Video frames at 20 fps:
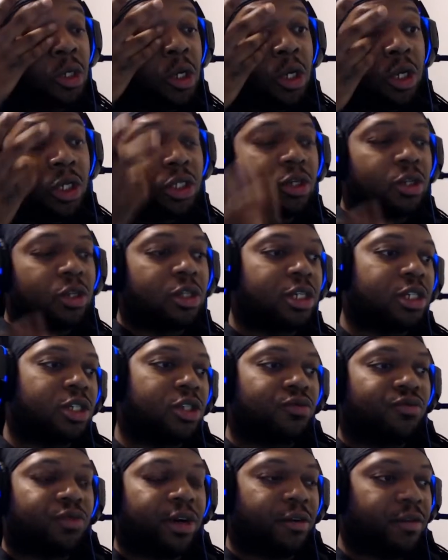So this is
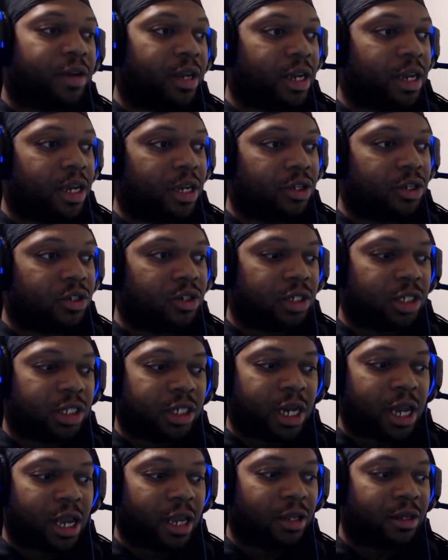very
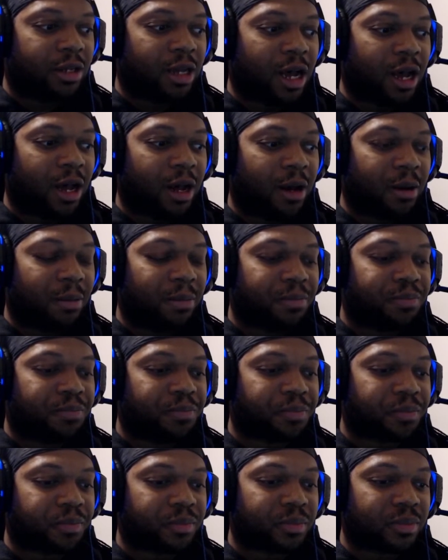interesting.
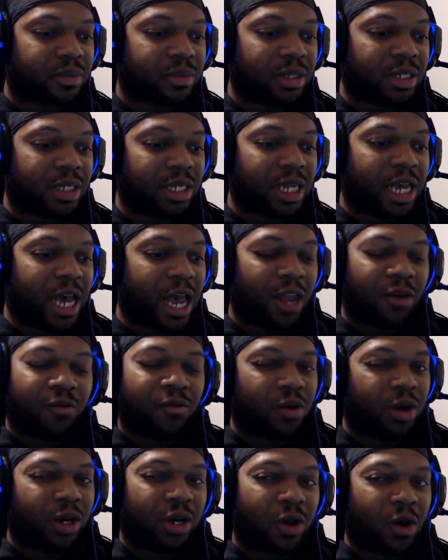I
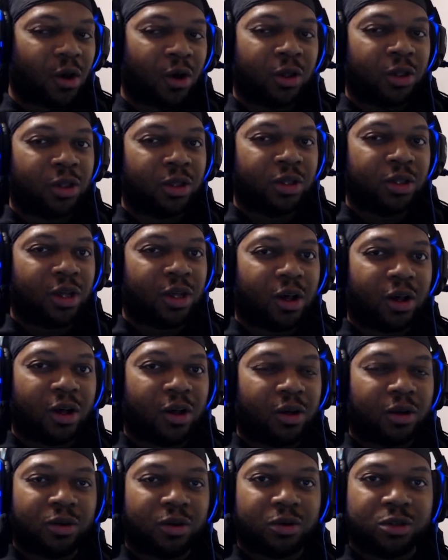avoided
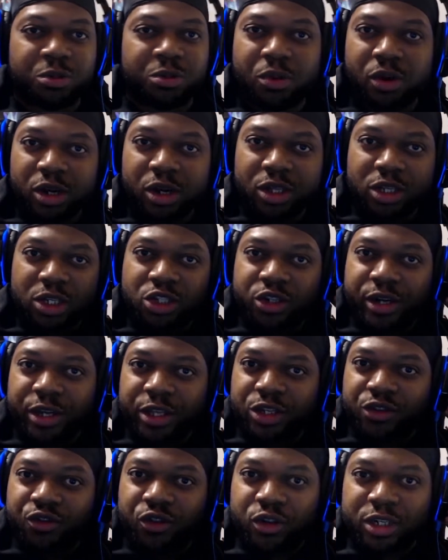all spoilers and
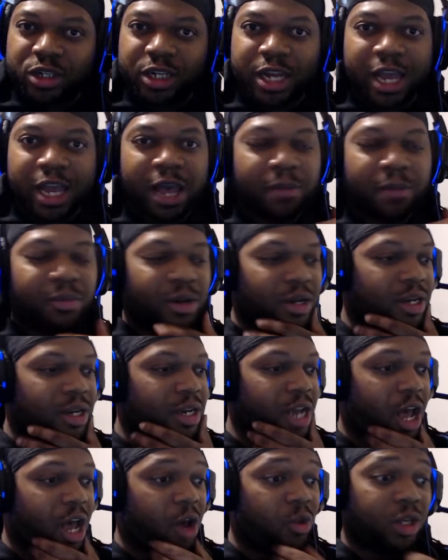trailers for today. I
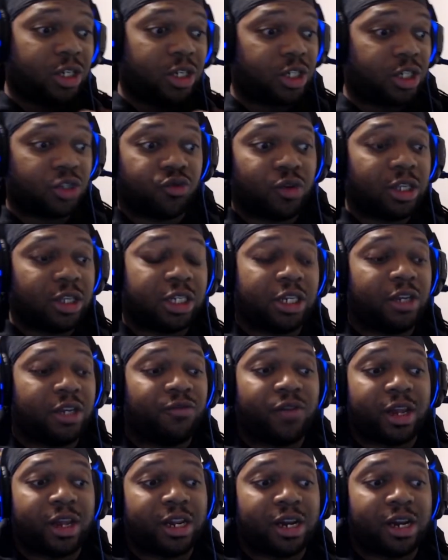only just recently found out